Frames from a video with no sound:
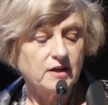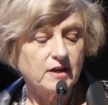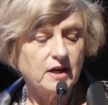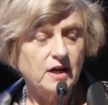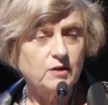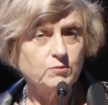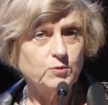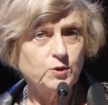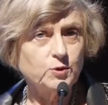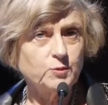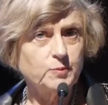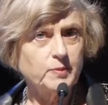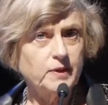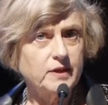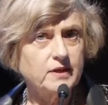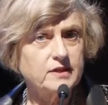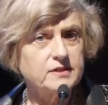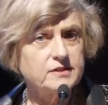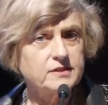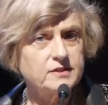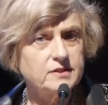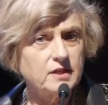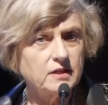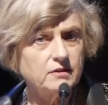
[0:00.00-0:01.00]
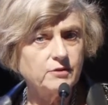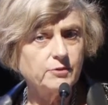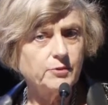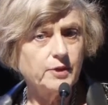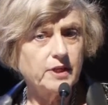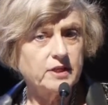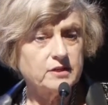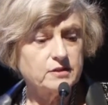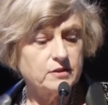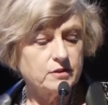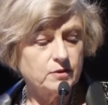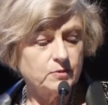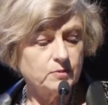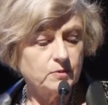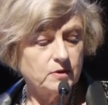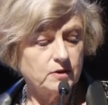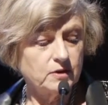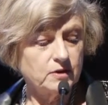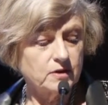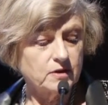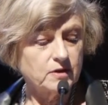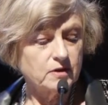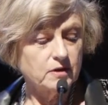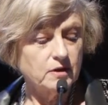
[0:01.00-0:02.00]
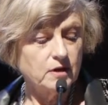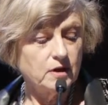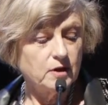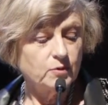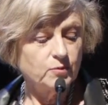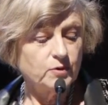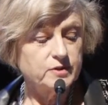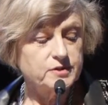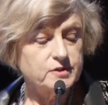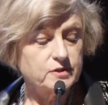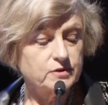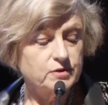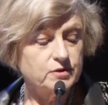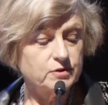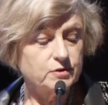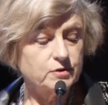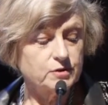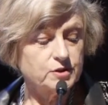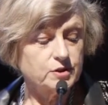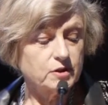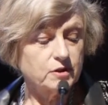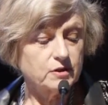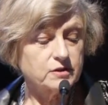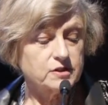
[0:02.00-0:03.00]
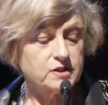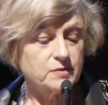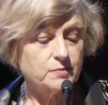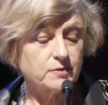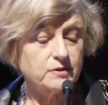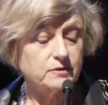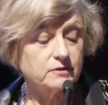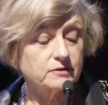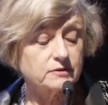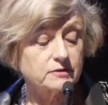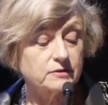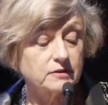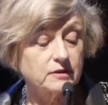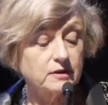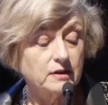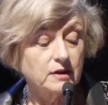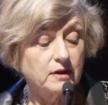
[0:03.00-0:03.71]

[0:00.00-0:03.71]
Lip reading: and we will be continuing to work with St George Hospital.